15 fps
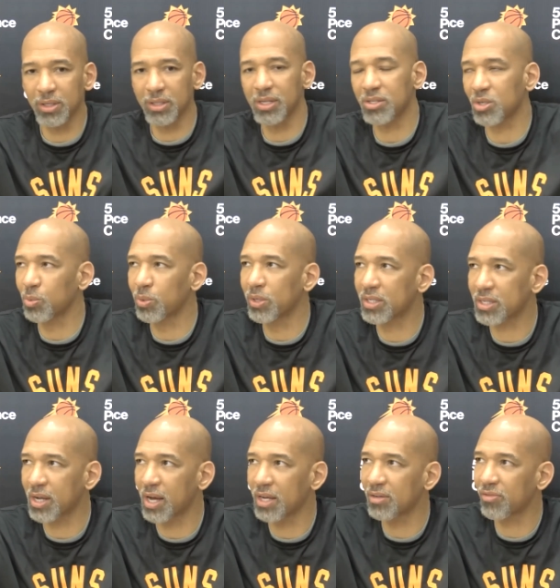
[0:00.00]
And there's a weak
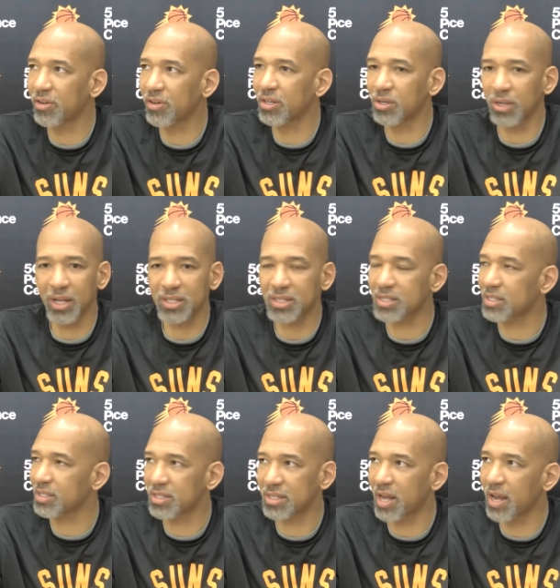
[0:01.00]
side defender like
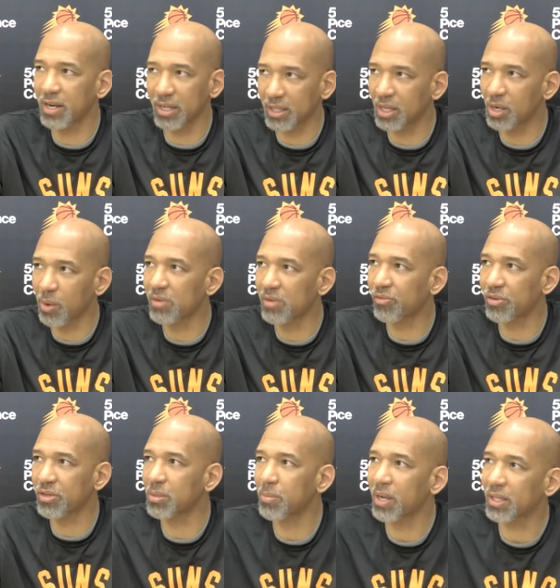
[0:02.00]
standing there waiting for
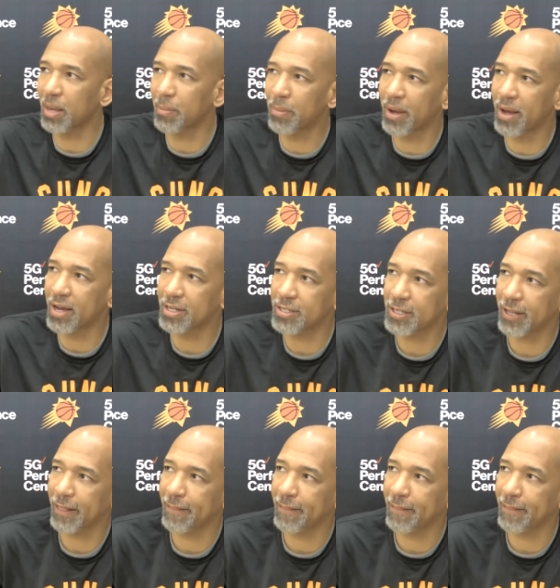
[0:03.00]
you to make that pass.